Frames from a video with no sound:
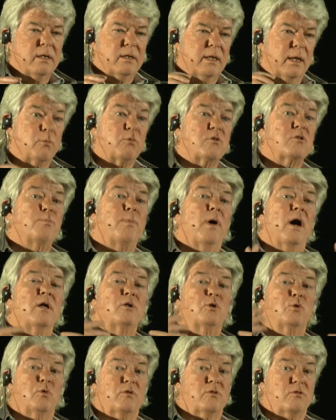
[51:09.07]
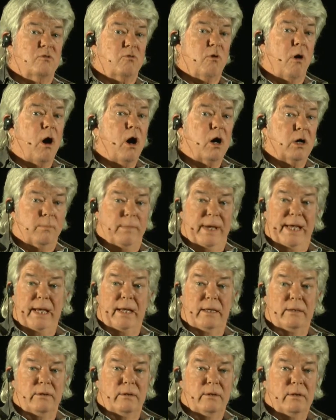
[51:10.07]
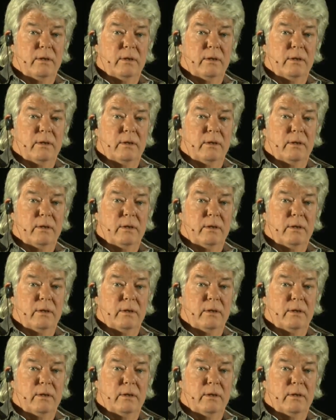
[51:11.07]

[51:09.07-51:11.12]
They respond to a strong man.